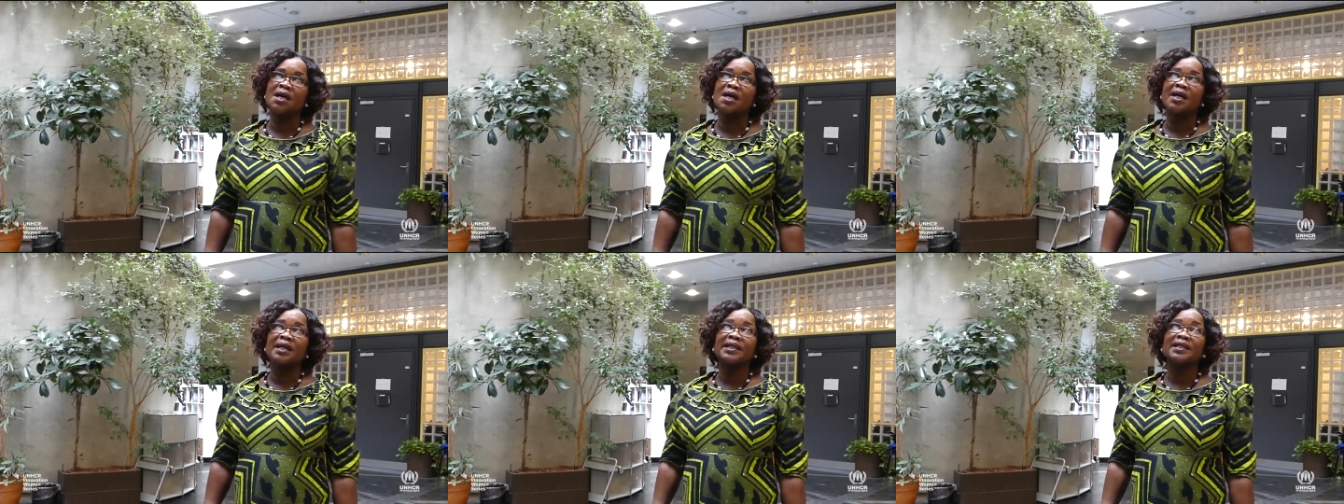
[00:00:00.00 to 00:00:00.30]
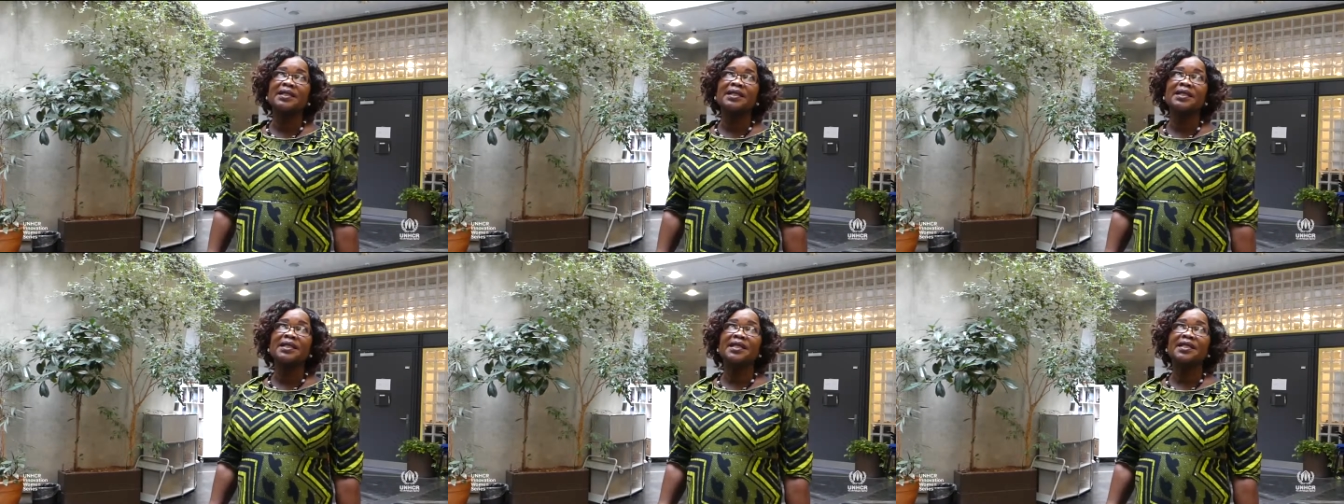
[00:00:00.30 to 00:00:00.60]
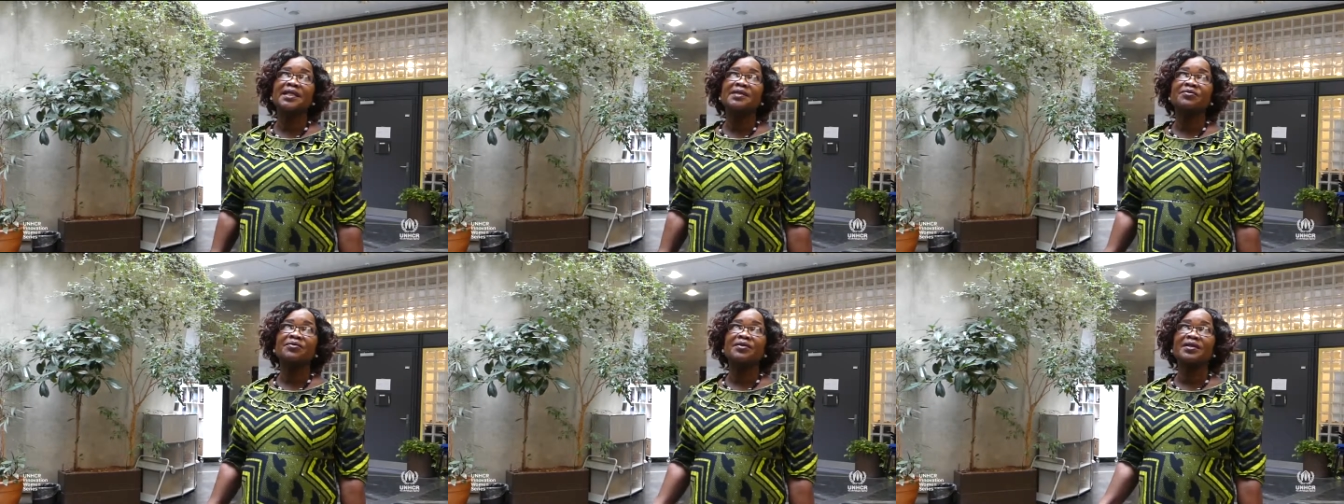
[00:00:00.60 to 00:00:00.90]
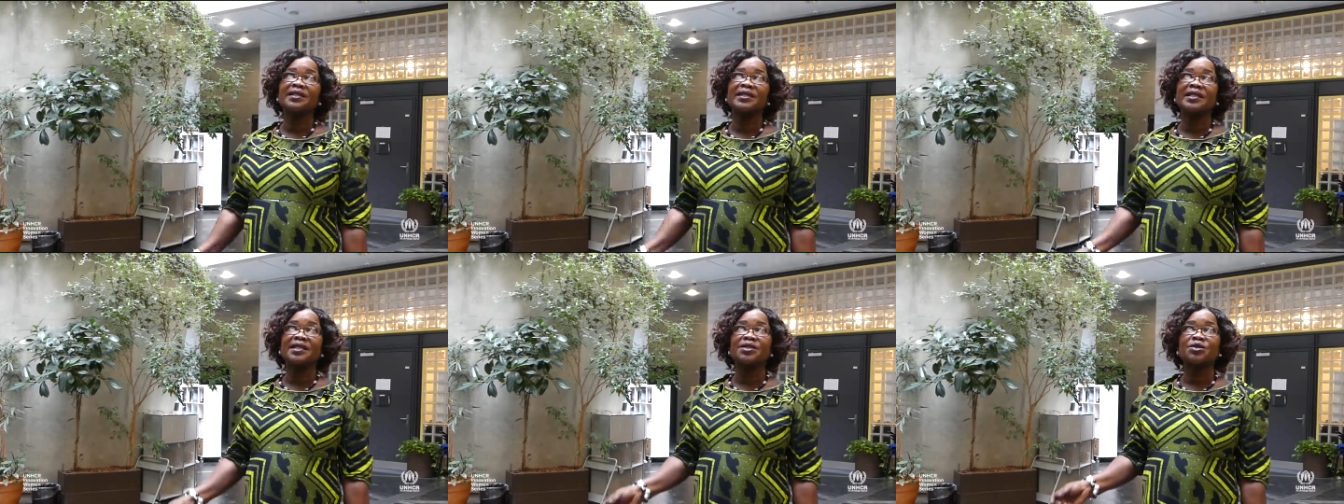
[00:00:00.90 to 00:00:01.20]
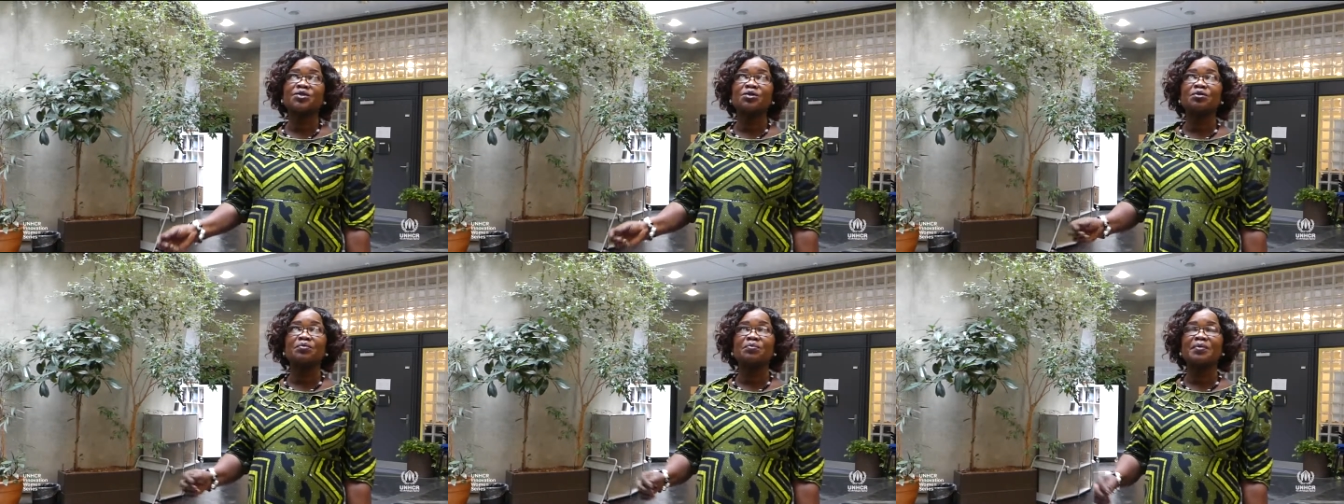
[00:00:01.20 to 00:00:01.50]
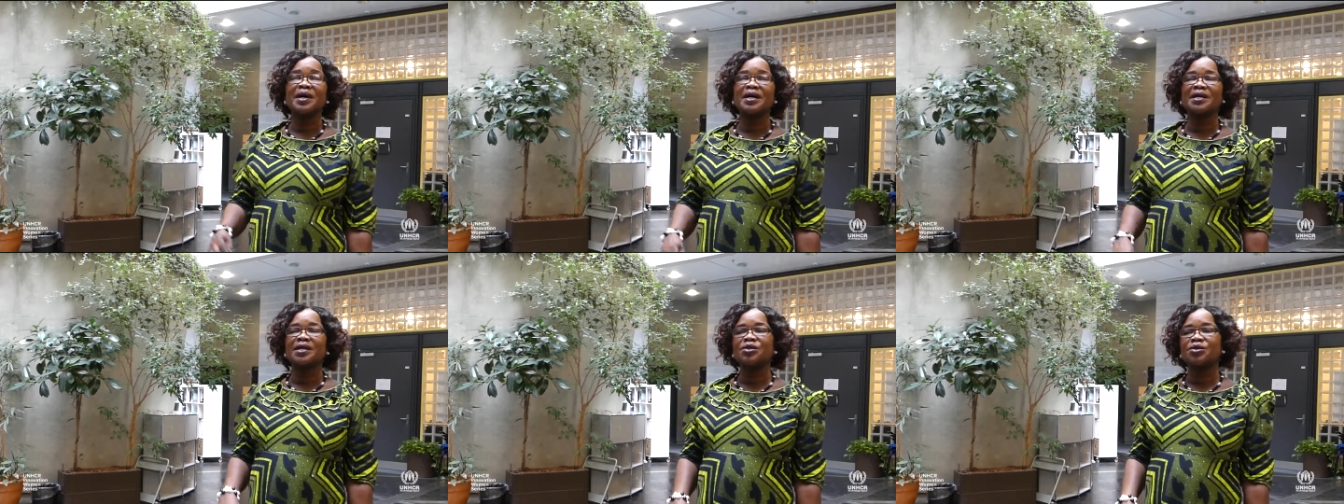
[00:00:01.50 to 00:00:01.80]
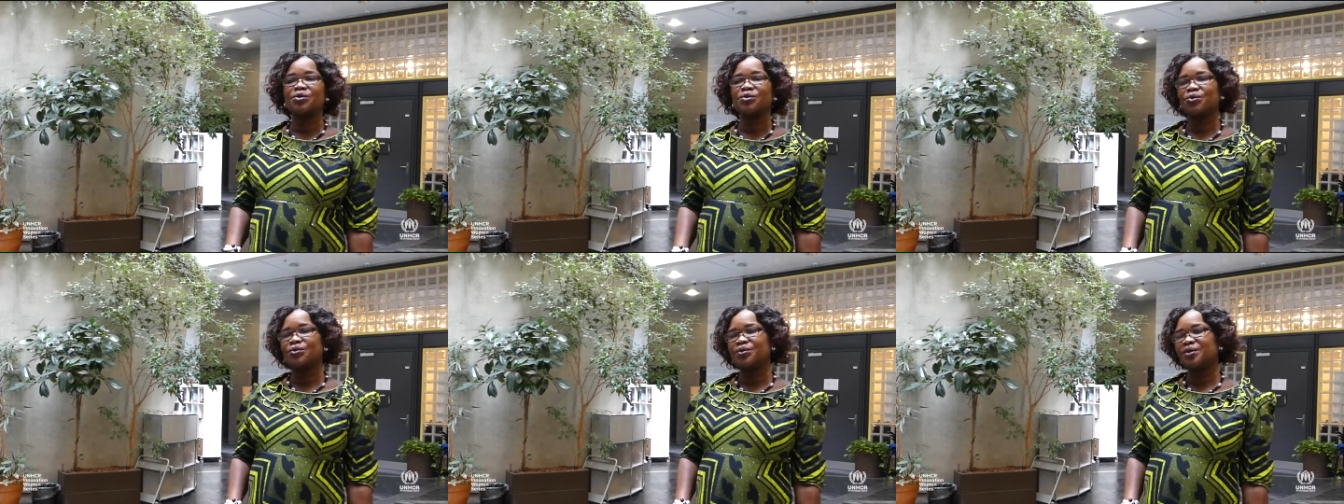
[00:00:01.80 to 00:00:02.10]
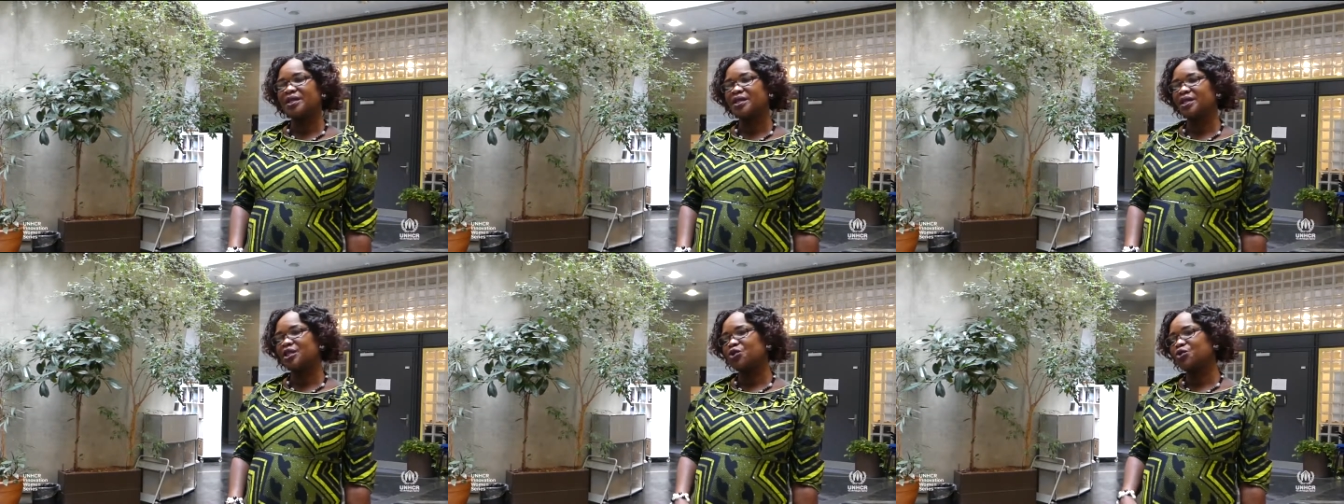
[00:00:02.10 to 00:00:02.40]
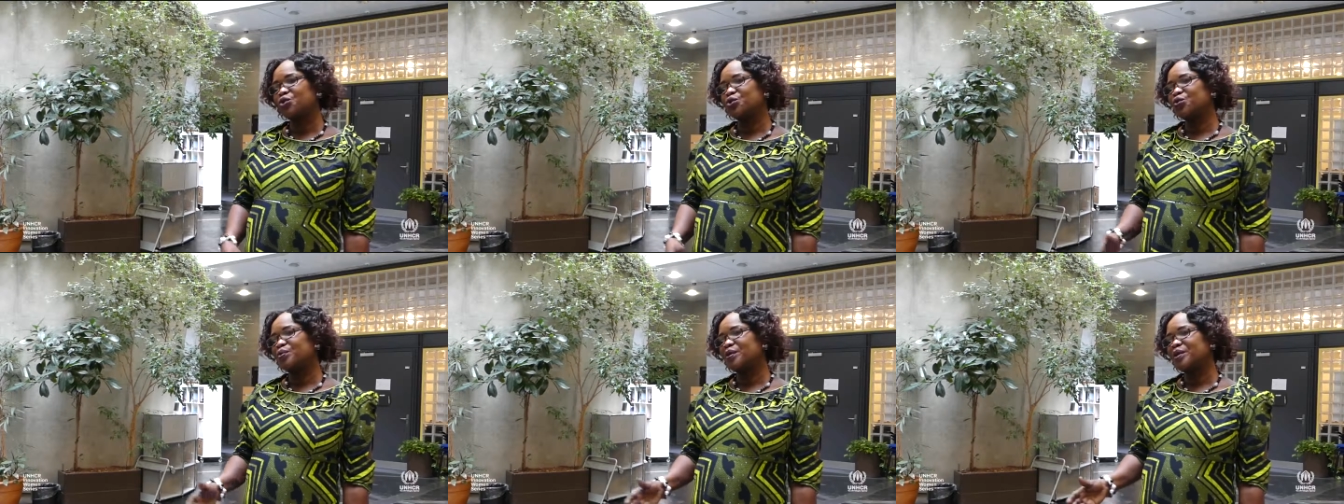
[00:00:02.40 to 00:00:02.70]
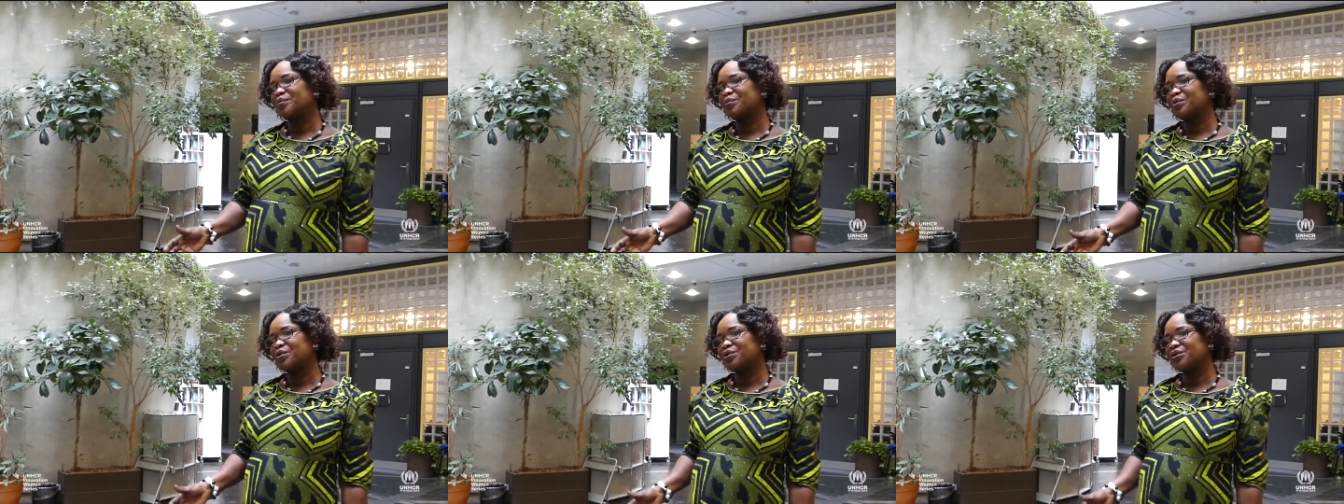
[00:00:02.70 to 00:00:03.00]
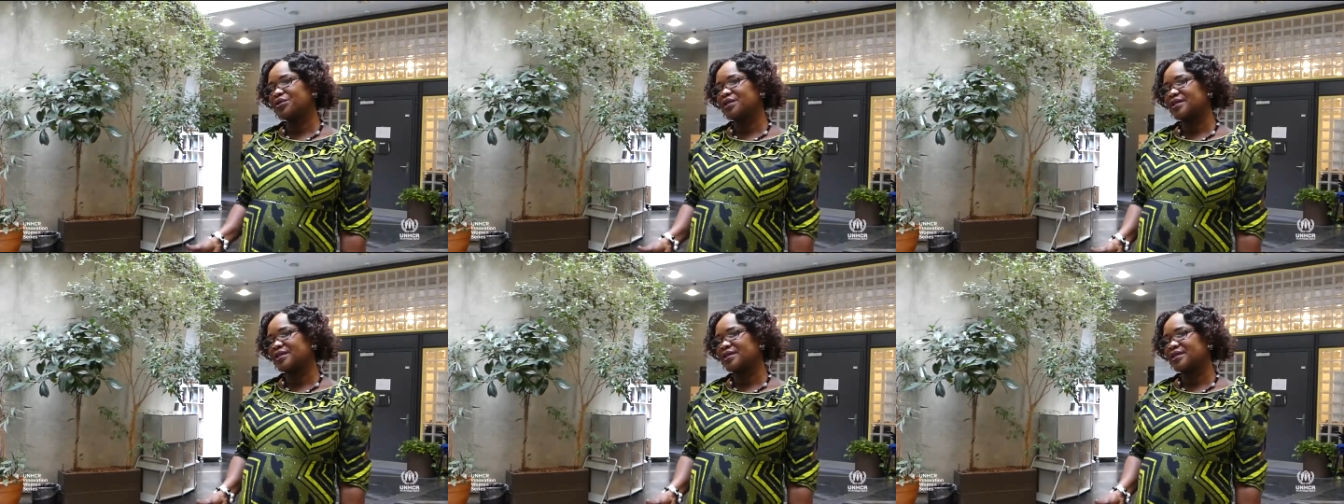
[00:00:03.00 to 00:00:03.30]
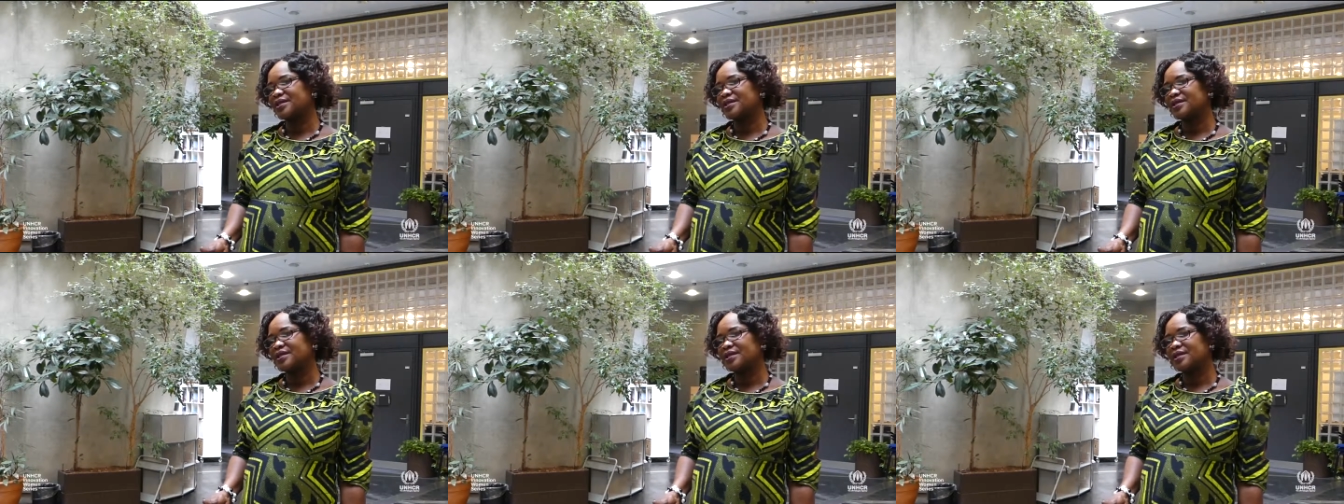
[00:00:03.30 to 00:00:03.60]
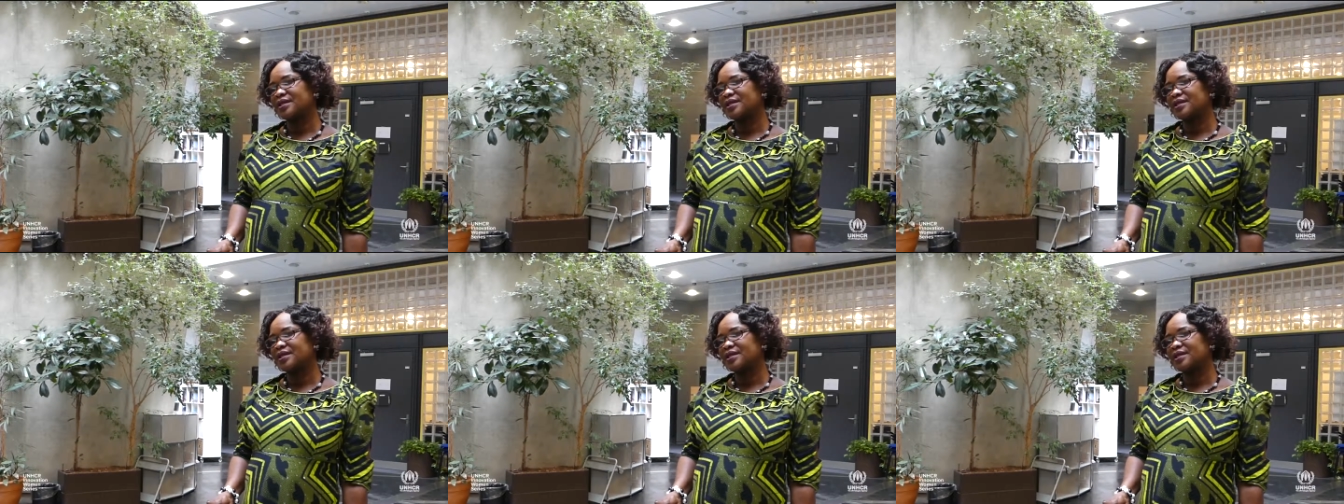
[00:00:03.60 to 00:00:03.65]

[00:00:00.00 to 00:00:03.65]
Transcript: I think it filters all back to the recruitment process